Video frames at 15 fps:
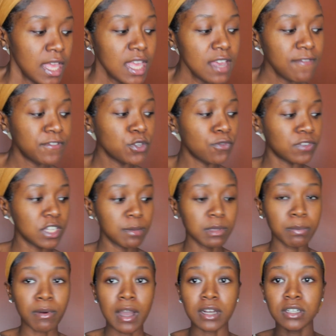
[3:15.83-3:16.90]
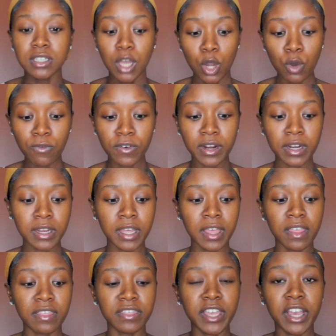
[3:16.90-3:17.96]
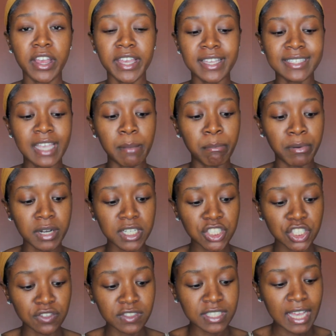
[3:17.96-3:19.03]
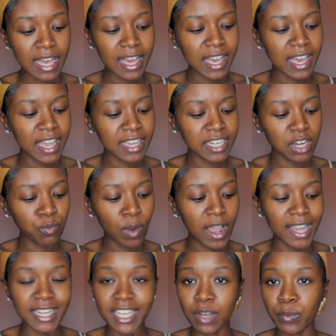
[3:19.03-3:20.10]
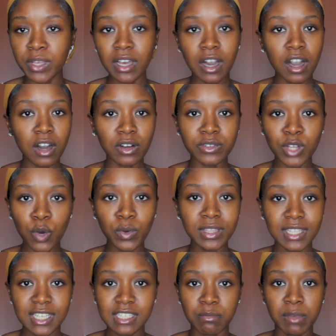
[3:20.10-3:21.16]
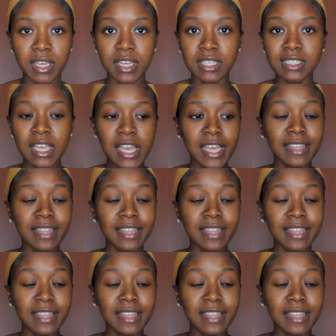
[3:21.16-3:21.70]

if you flip the product over, there is a bunch of tiny writing and we all know what this means.